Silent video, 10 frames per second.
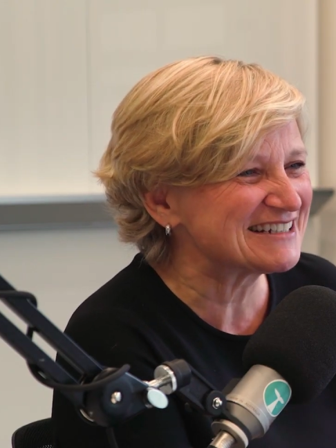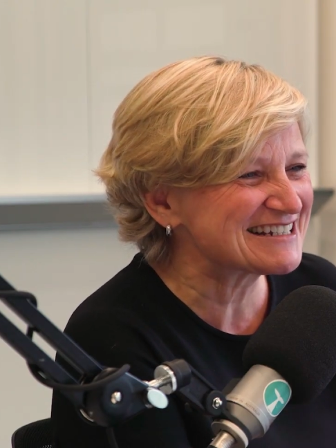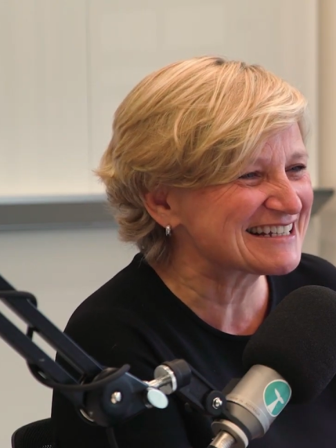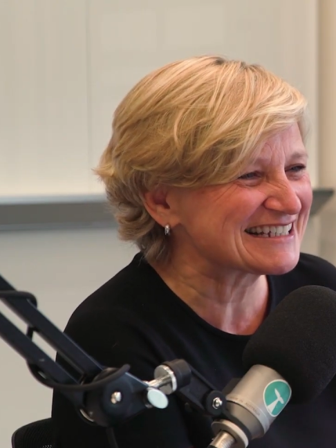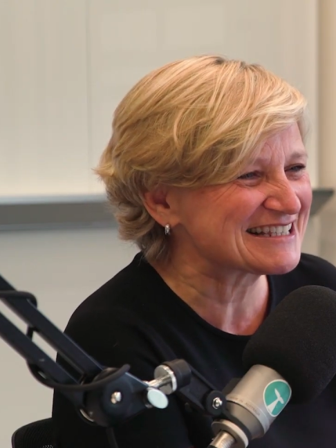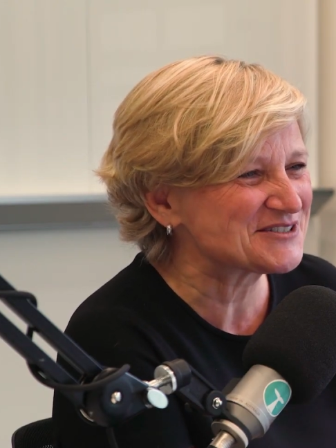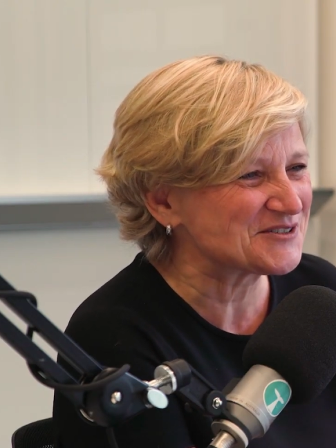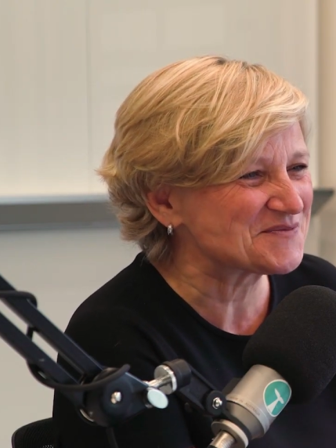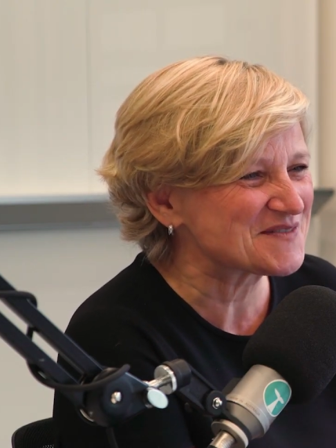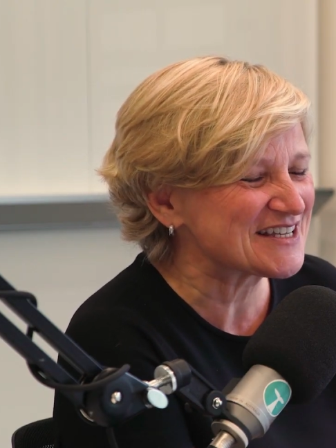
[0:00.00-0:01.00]
I did get a
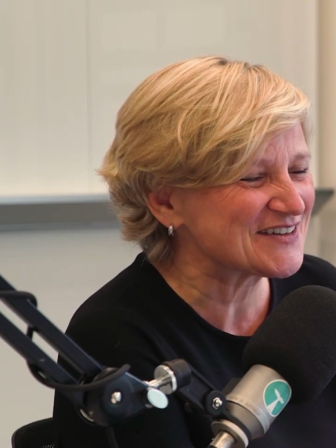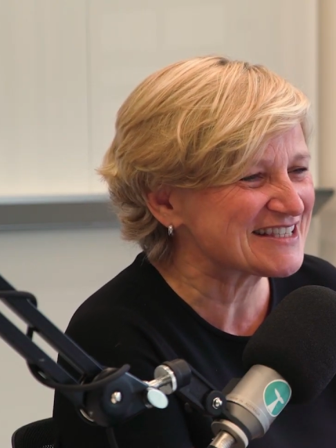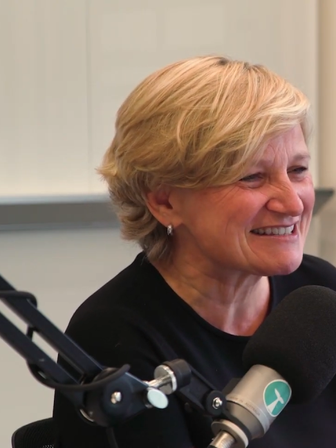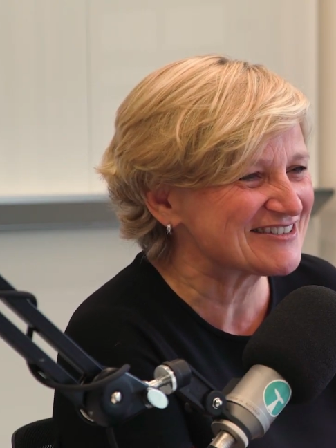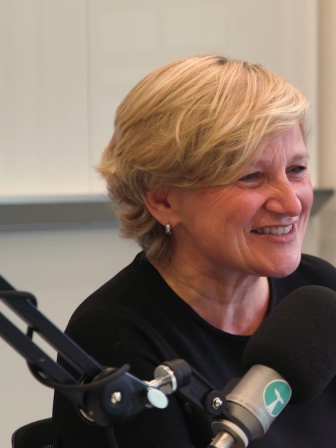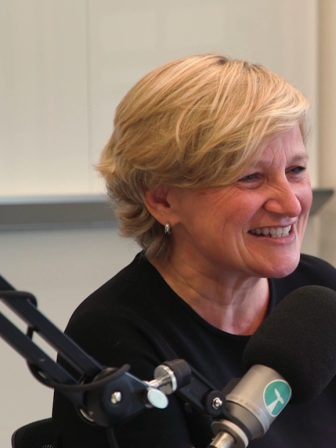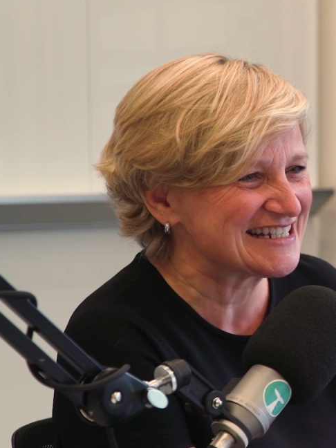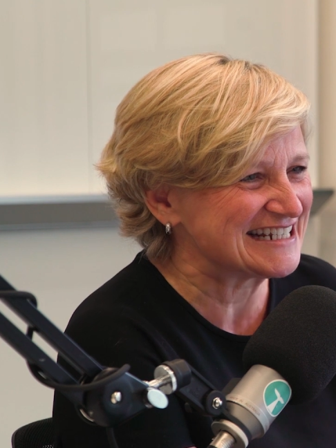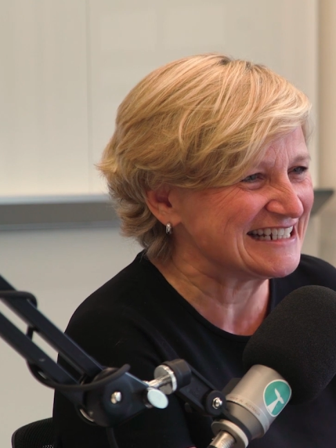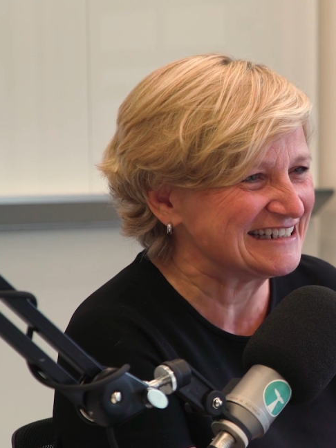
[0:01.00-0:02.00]
job. So I
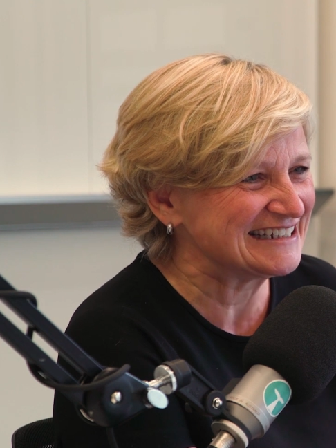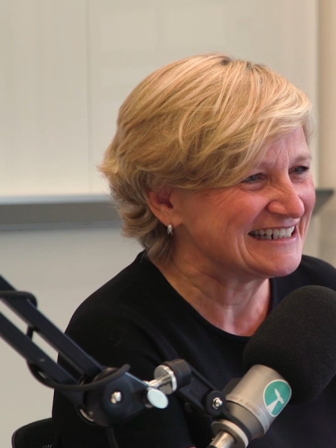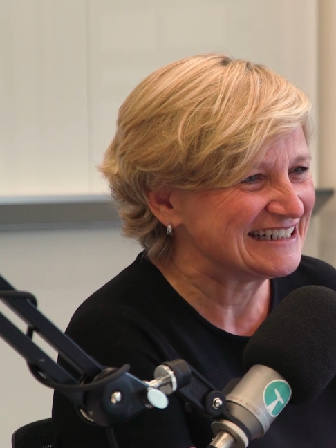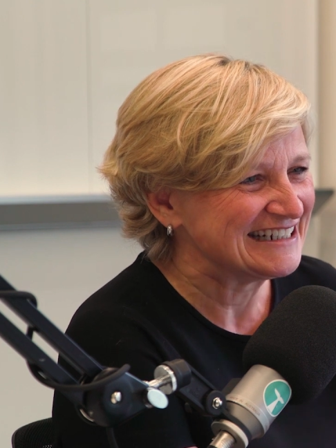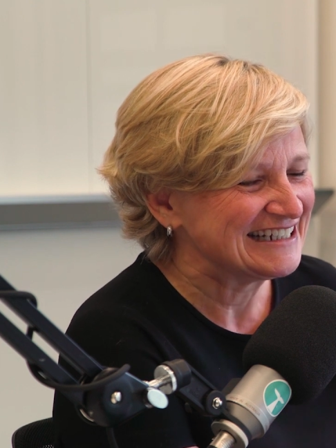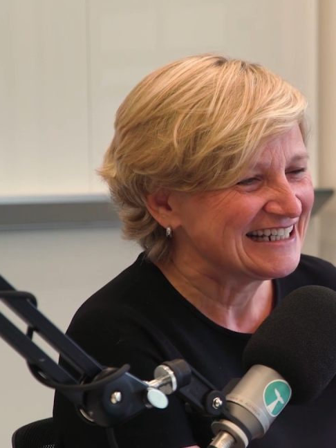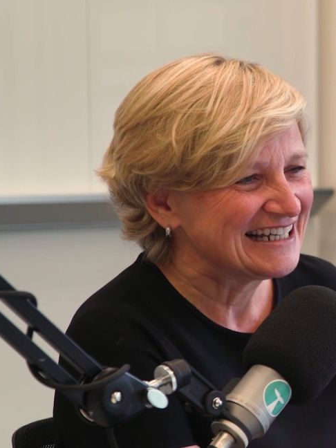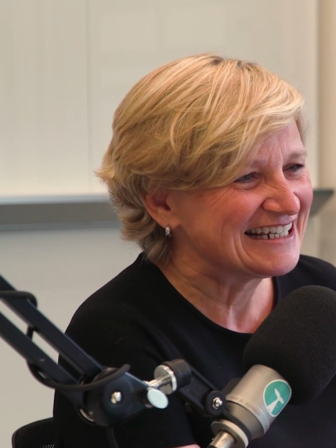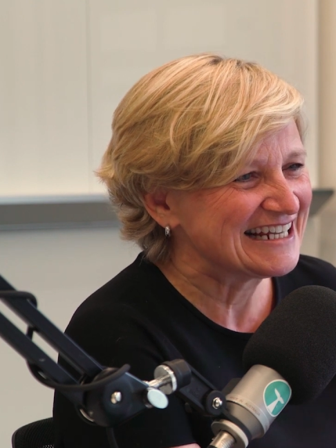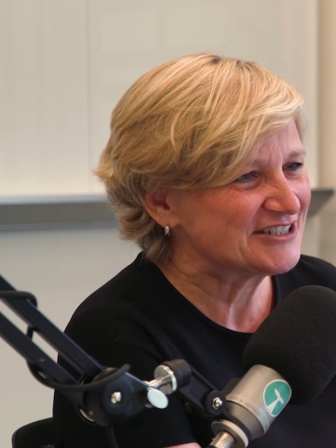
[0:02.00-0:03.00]
started in
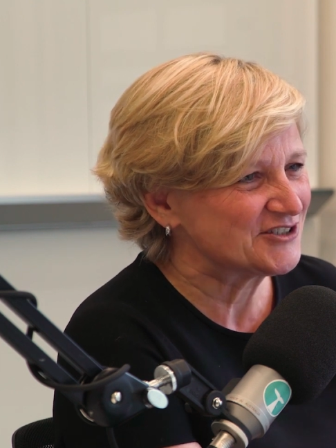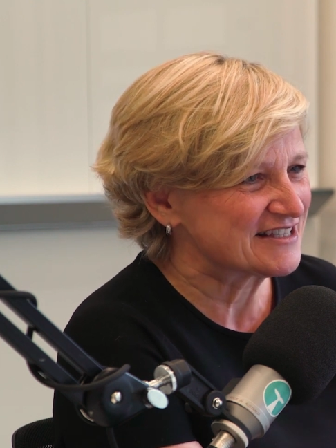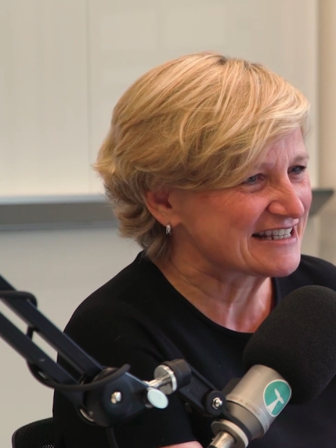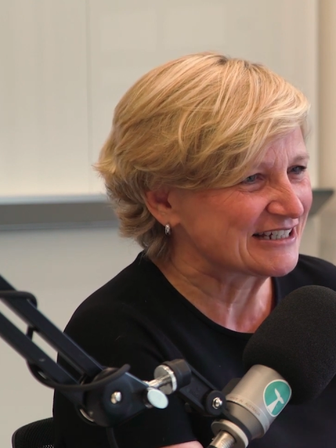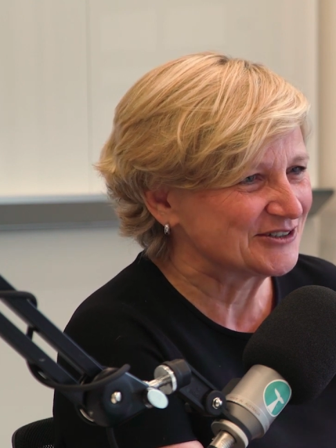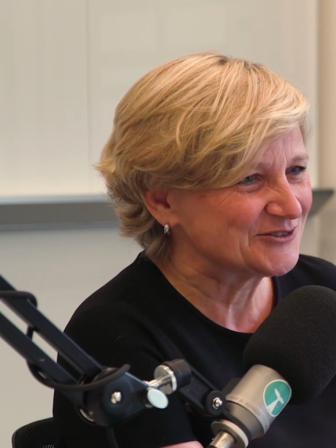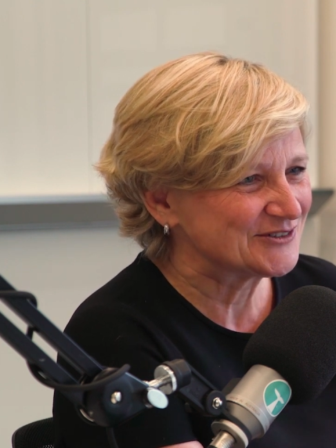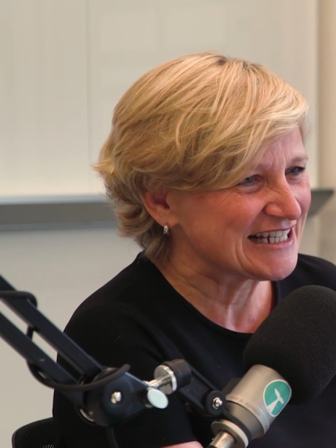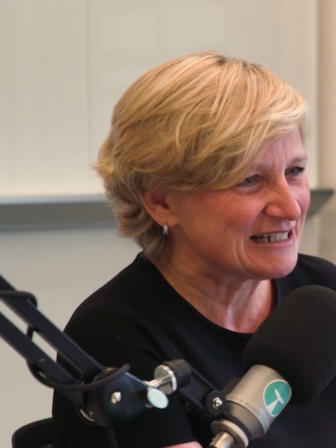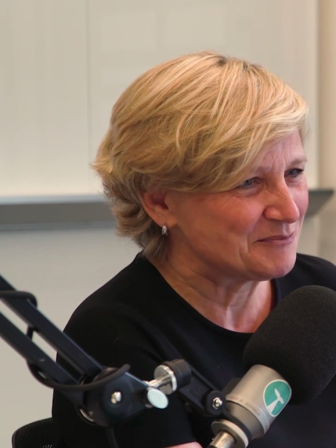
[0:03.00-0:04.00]
an agency
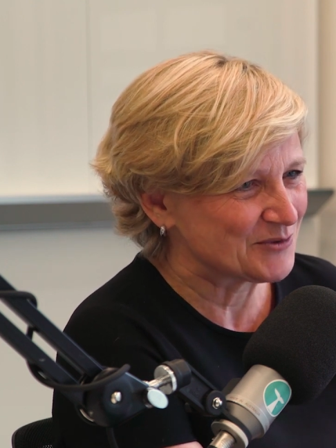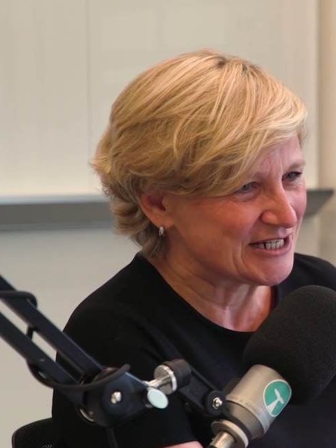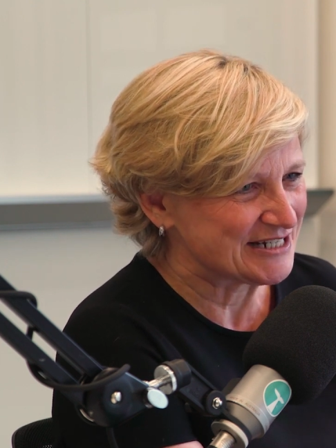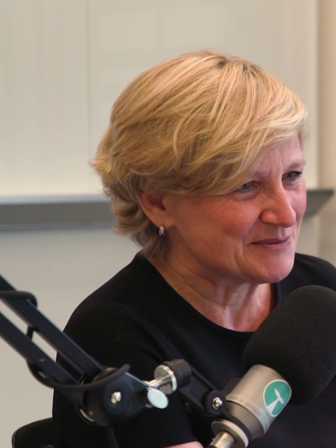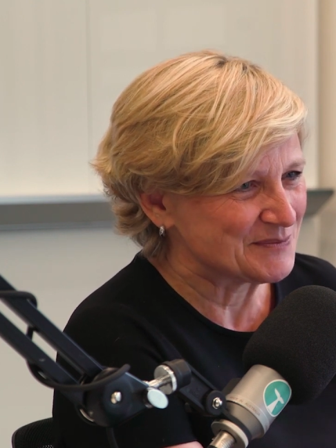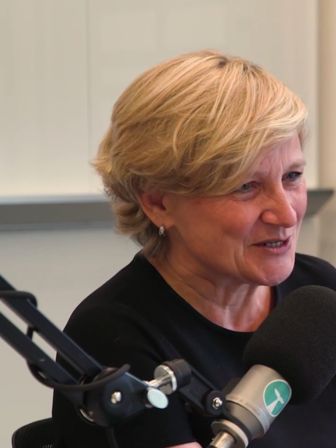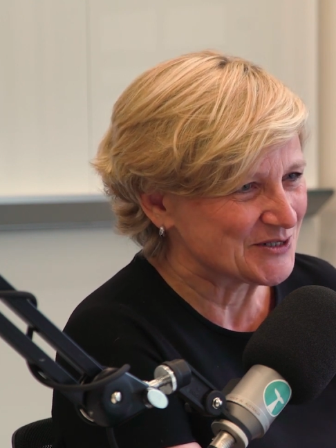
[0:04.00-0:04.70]
called Allen Brady and